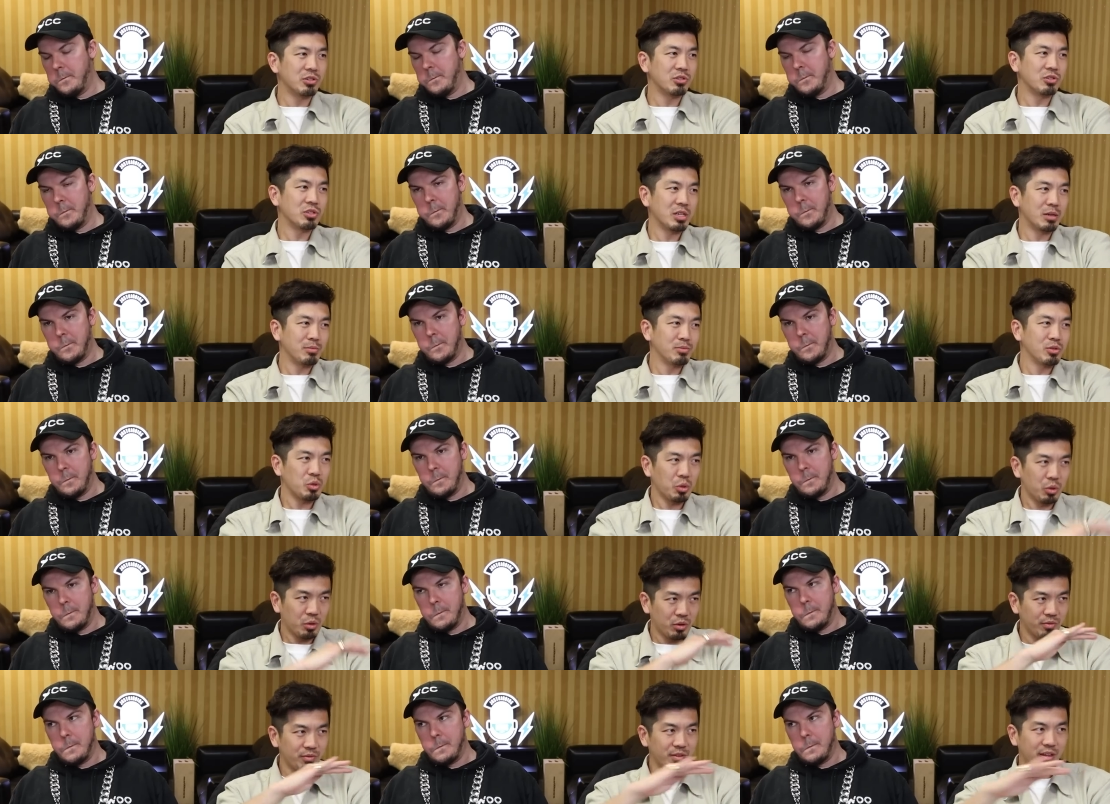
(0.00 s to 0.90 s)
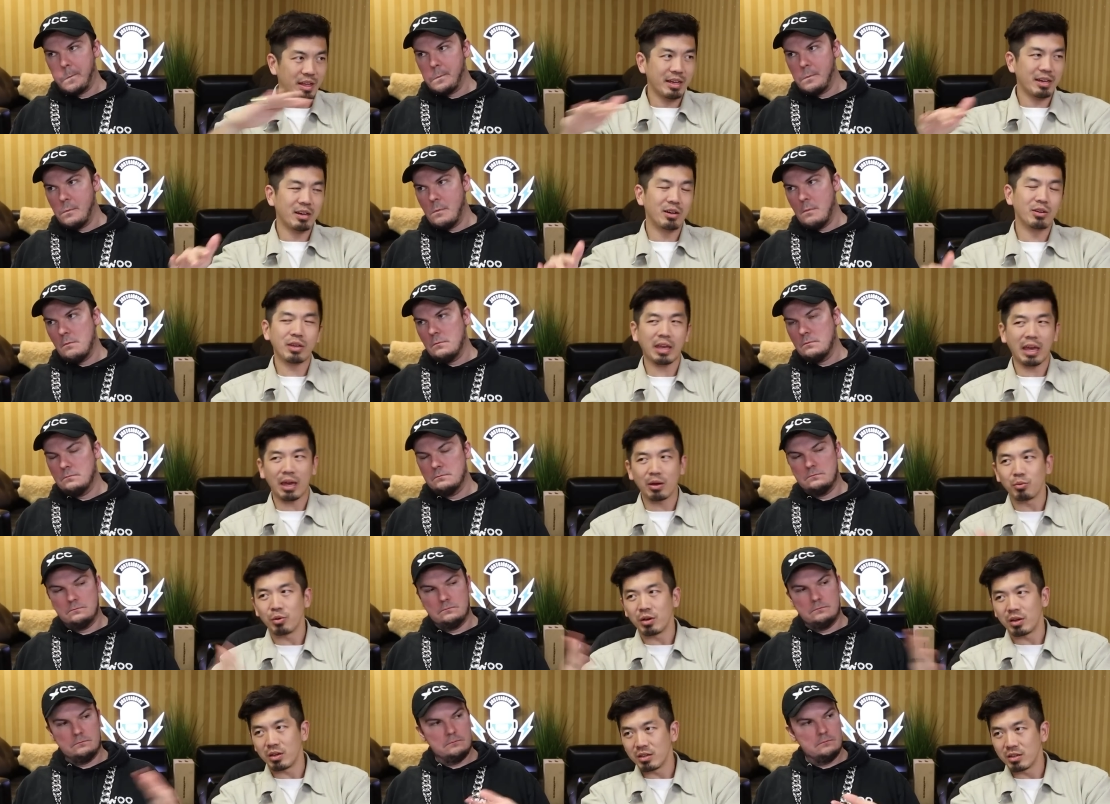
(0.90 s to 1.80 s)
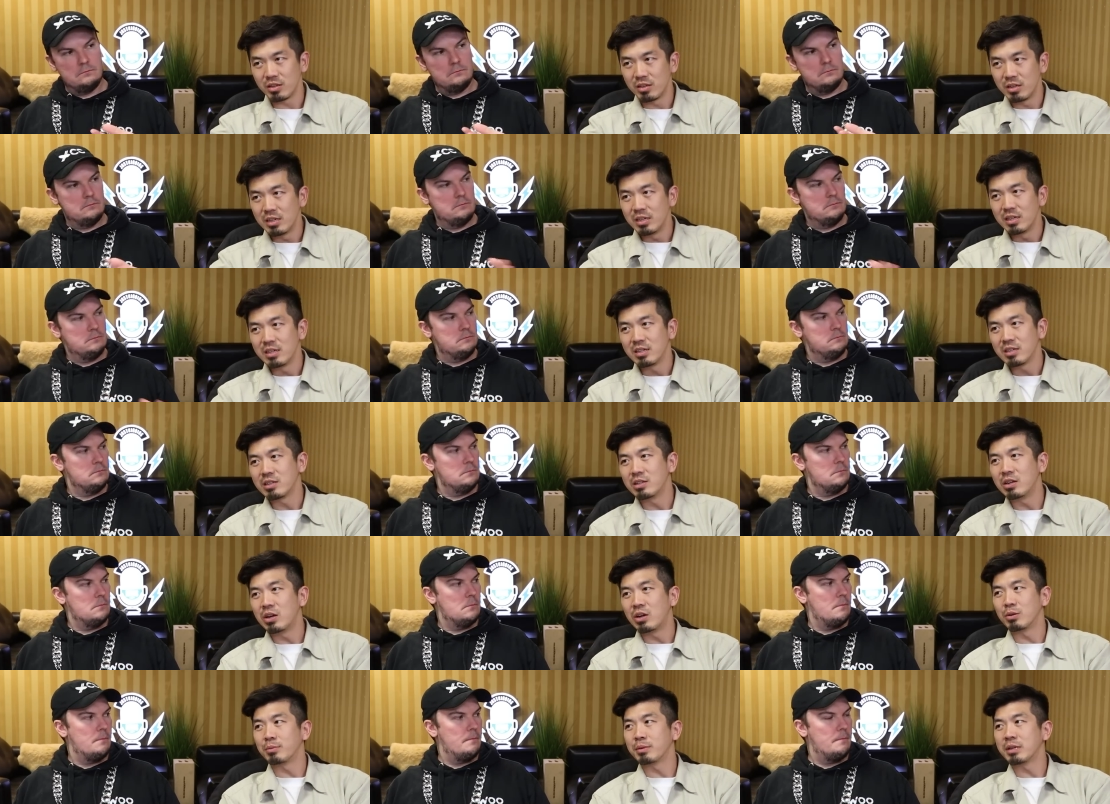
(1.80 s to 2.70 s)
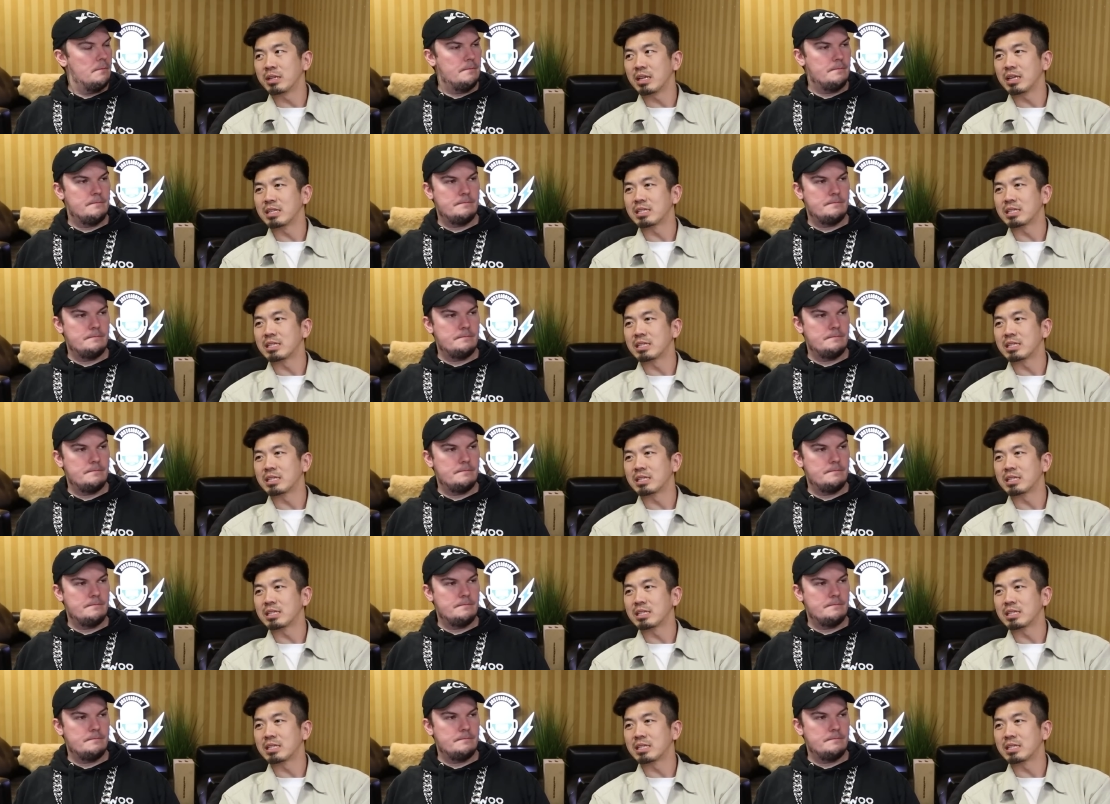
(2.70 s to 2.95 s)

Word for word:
Speaker 1: under some sort of like okay, well. You know what I mean?